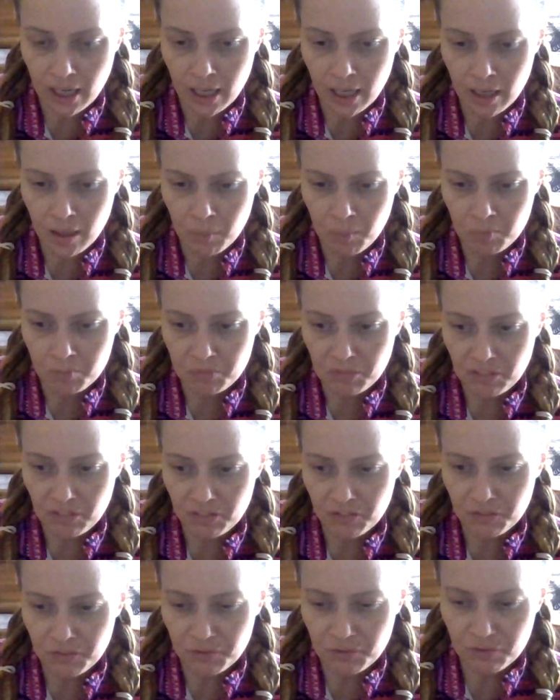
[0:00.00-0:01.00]
Um,
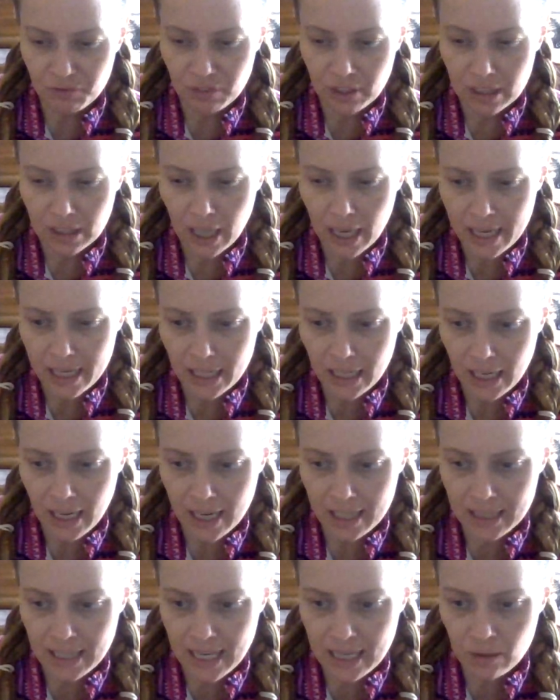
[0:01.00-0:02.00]
like,
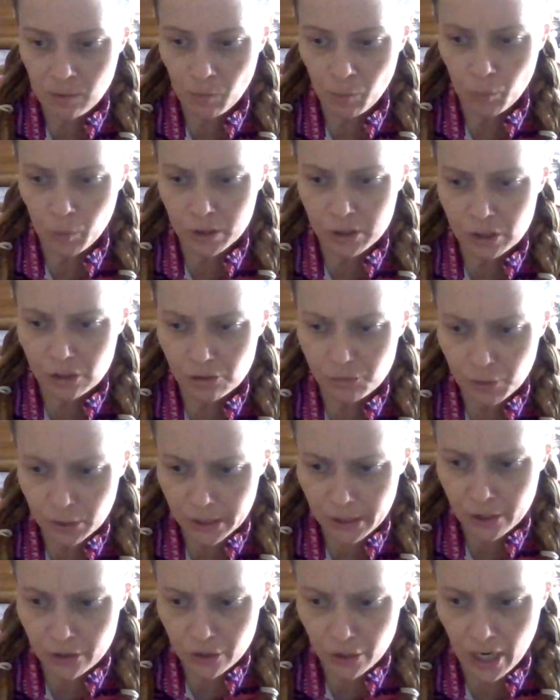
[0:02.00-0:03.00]
and then once you've
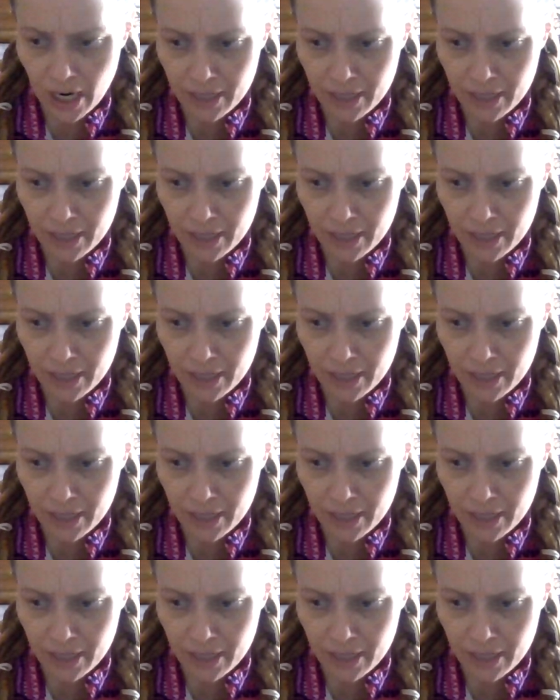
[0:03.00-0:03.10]
cleared your